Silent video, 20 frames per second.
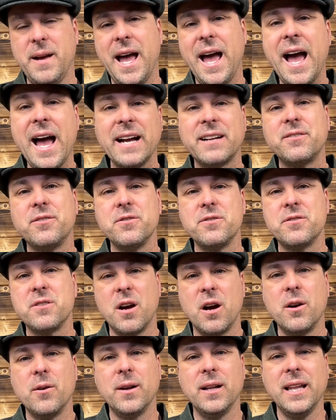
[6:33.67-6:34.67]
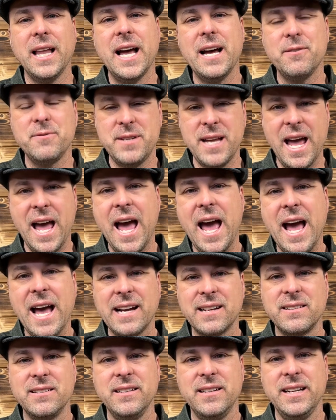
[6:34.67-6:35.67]
Actors are allowed to
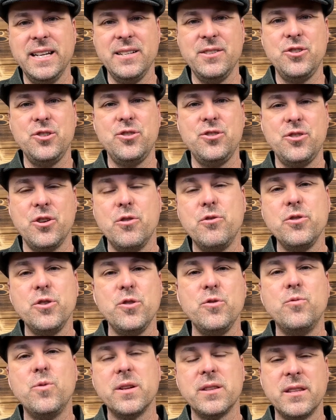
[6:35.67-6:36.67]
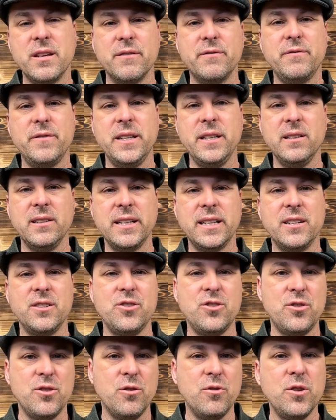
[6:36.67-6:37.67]
act and show you what they're feeling,
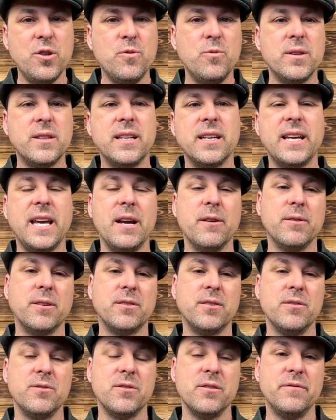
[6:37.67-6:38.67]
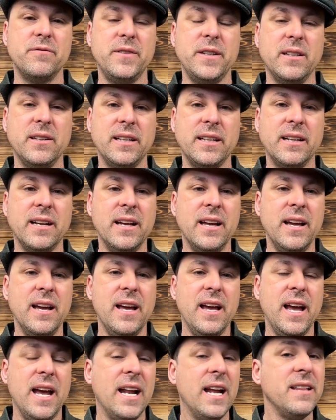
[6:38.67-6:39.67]
show you what the characters are feeling.
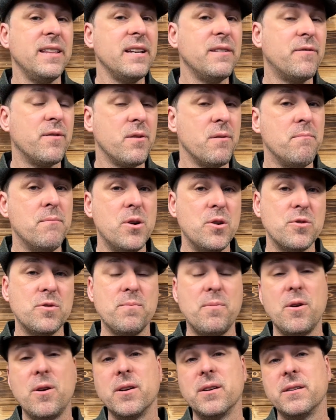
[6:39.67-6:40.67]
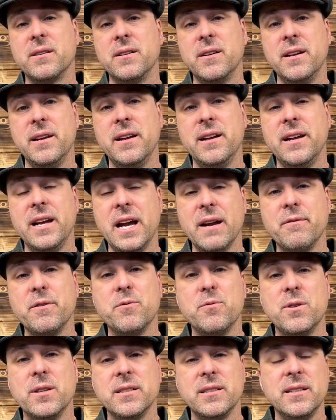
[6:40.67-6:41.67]
And I think for the most part,
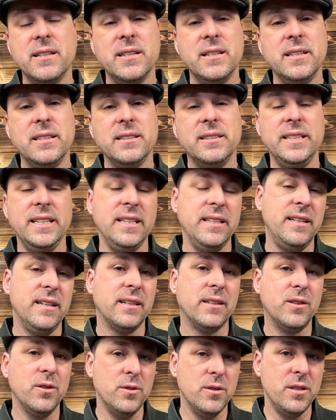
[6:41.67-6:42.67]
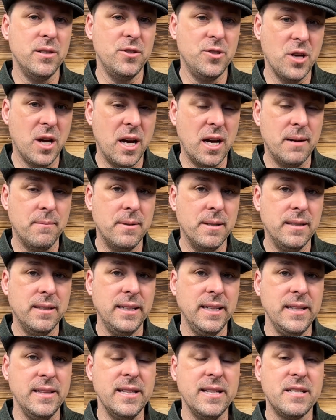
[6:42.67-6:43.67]
Everyone did a good job
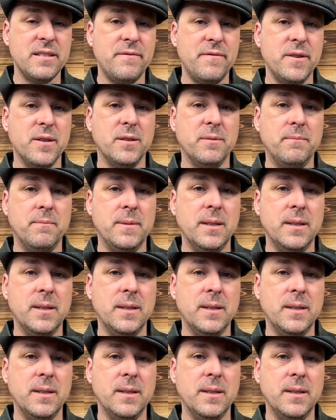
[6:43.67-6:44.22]
in this film.